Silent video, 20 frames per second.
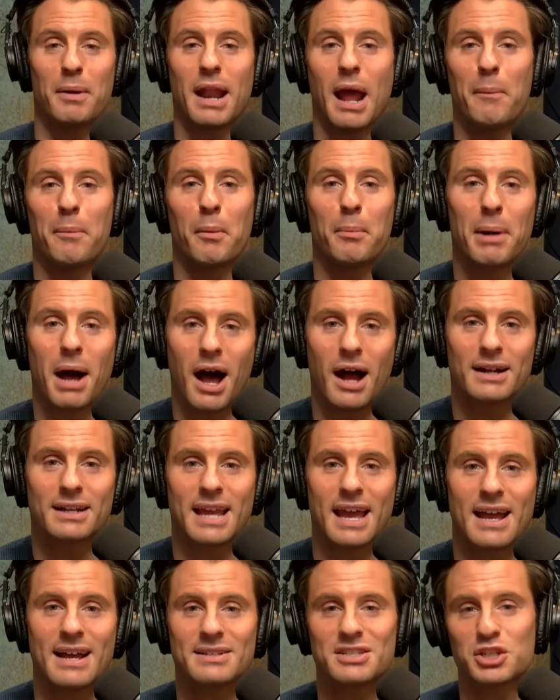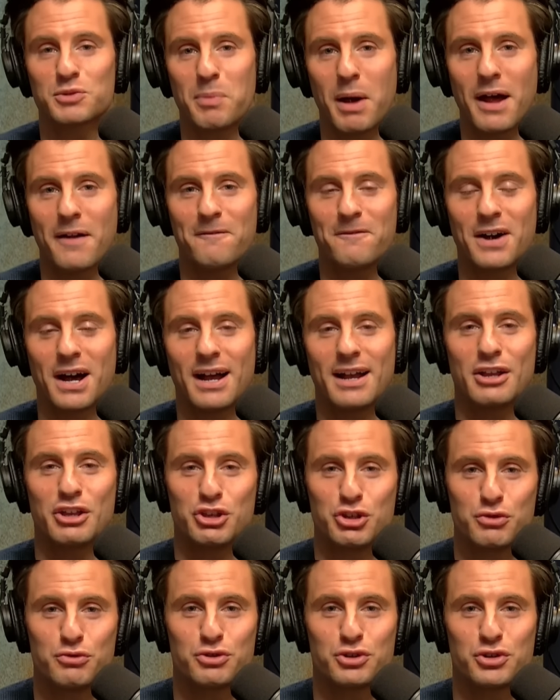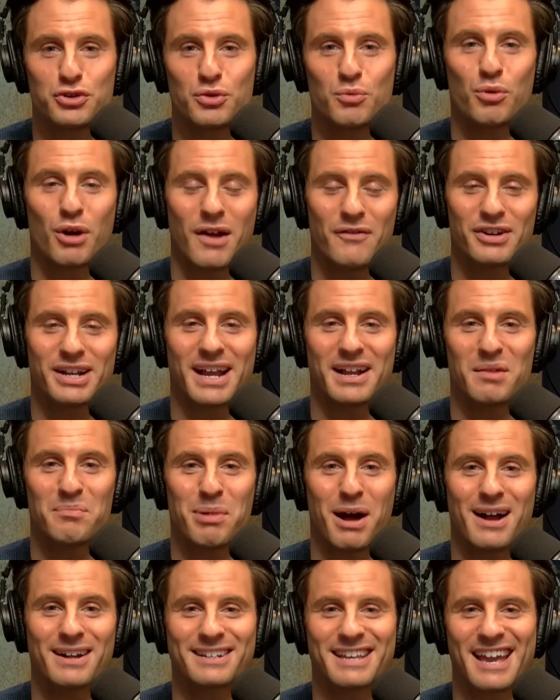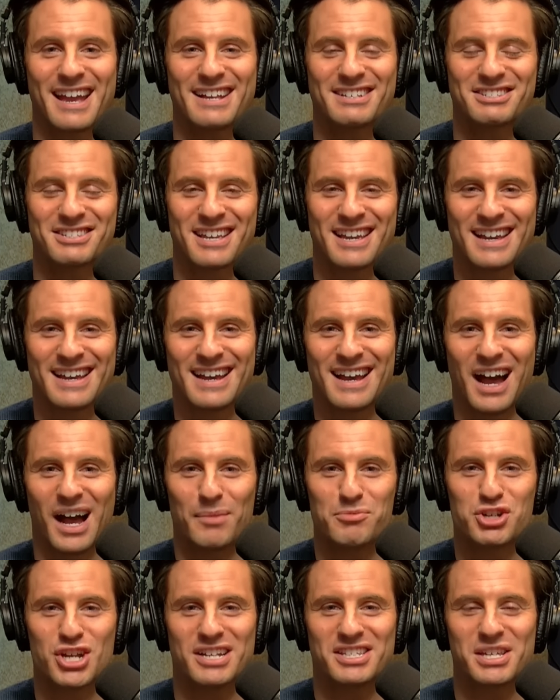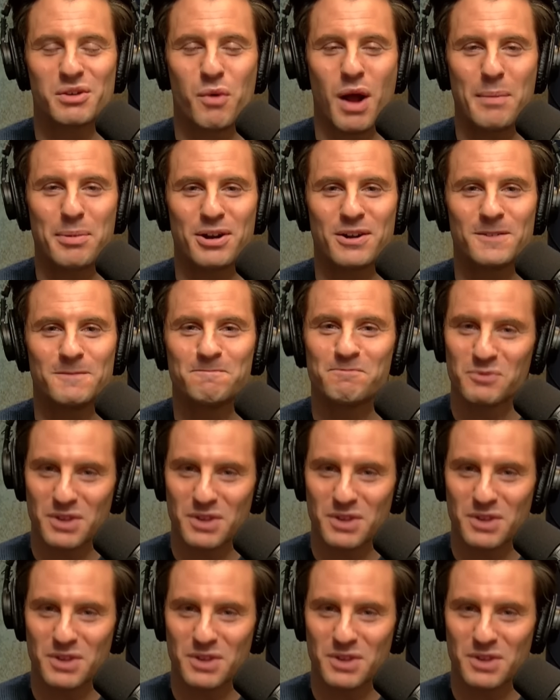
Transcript: Apple Podcasts, Spotify, YouTube, wherever you get your podcasts. I'm Jesse Weber.